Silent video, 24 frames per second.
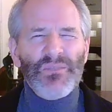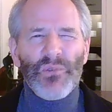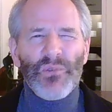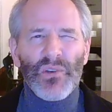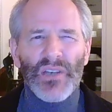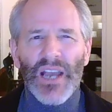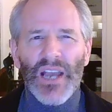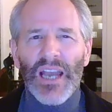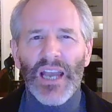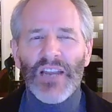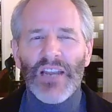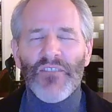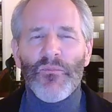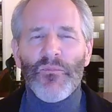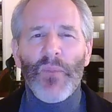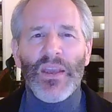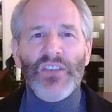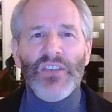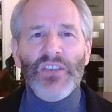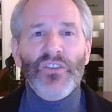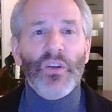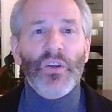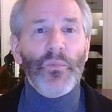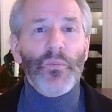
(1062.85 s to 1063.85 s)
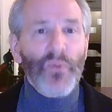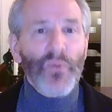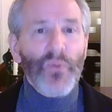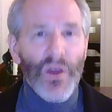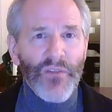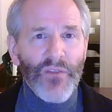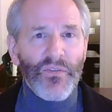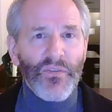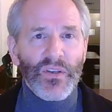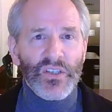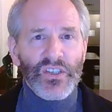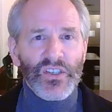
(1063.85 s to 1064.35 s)
We're kind of based on
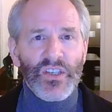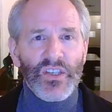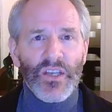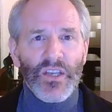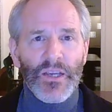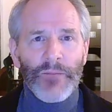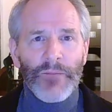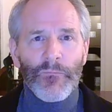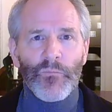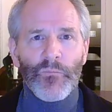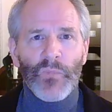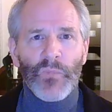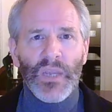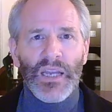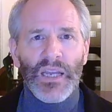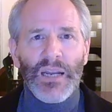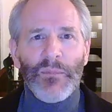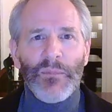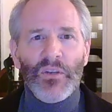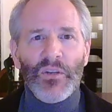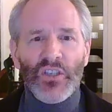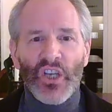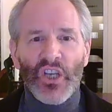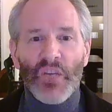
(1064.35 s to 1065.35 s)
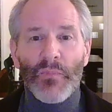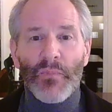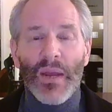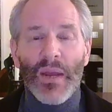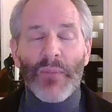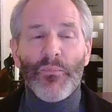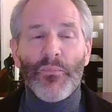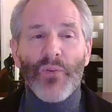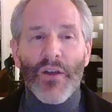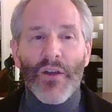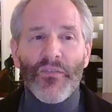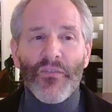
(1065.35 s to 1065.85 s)
preference. And I'm going to tell you my
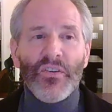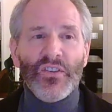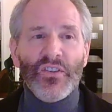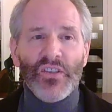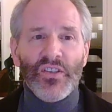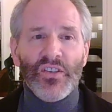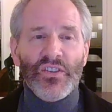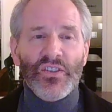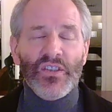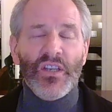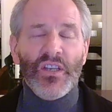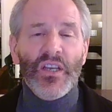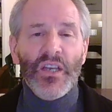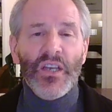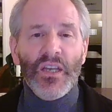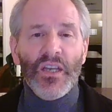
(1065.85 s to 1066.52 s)
preferences.